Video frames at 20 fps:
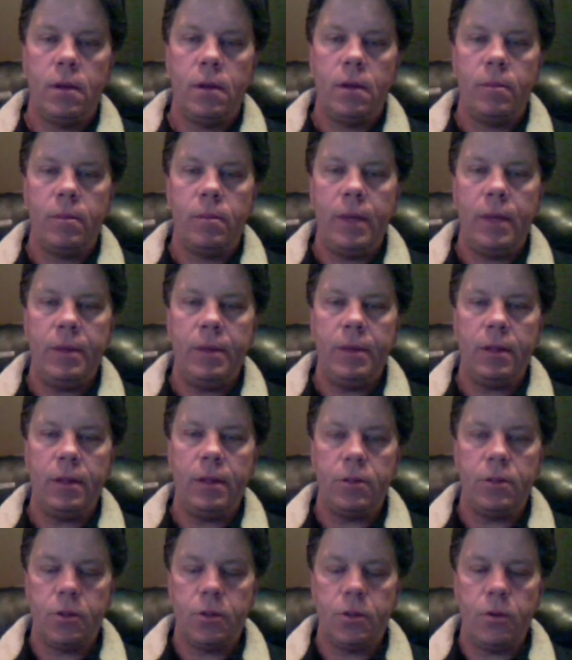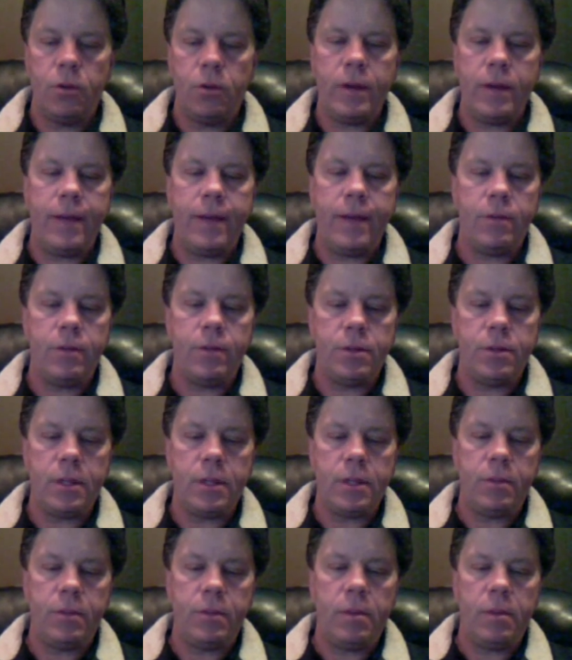Maybe a little screwdriver or
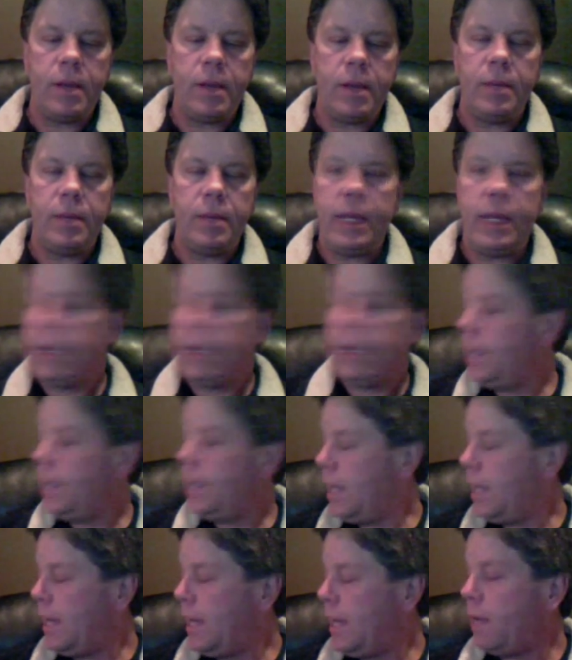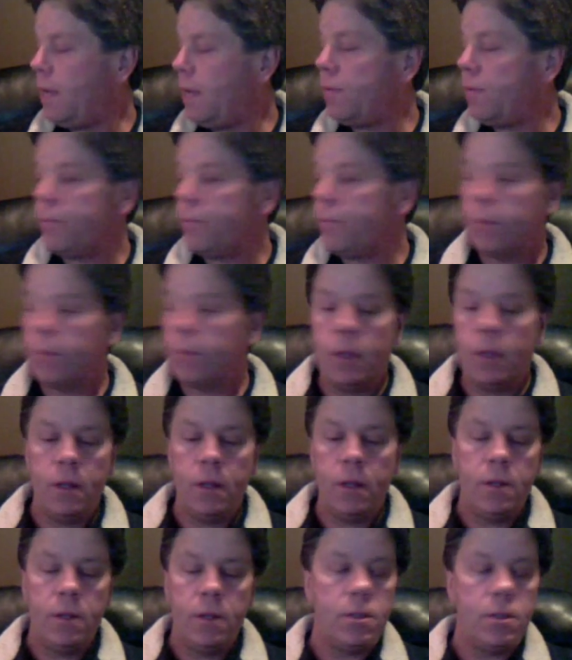something might be handy to have.
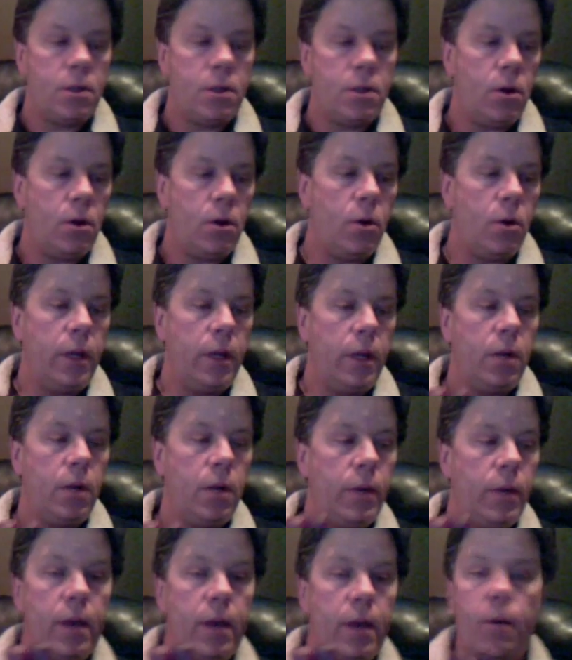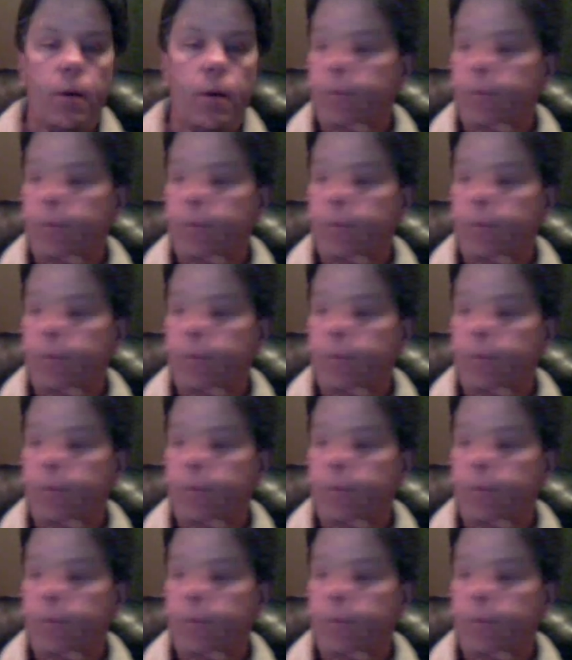So here we go.